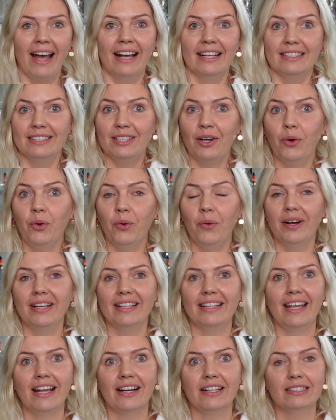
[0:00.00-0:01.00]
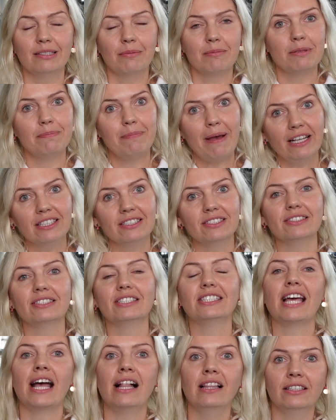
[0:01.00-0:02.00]
So there are some special
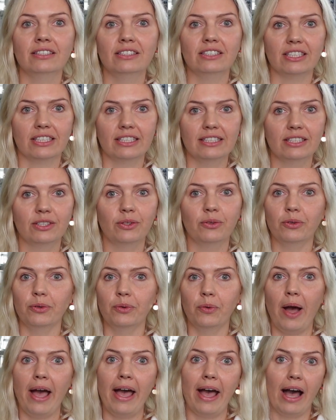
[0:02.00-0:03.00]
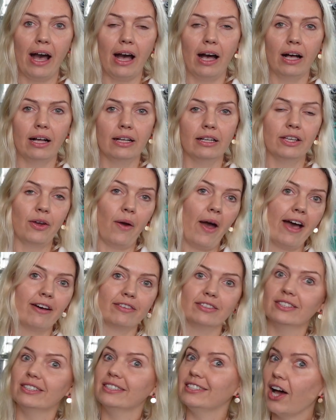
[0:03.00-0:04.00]
challenges you
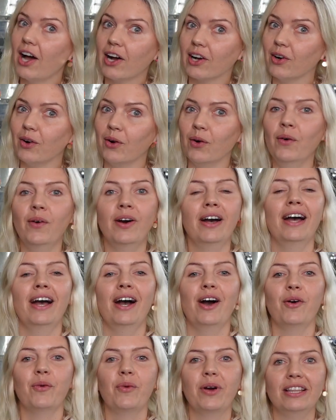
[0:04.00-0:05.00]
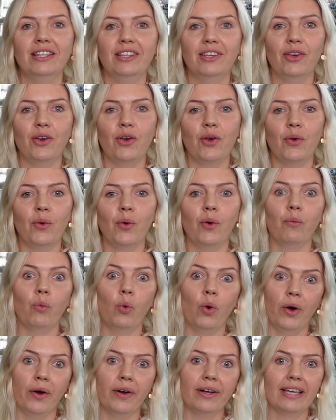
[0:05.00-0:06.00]
have to tackle when you
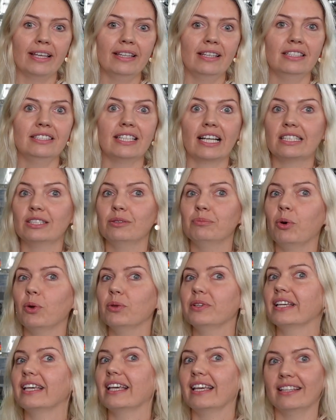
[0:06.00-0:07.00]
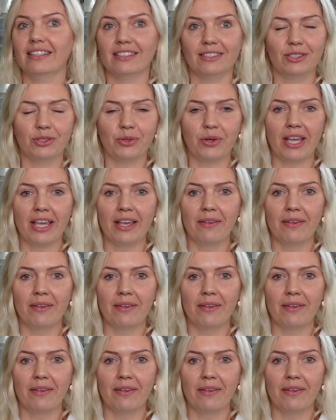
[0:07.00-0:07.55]
work in injection molding industry.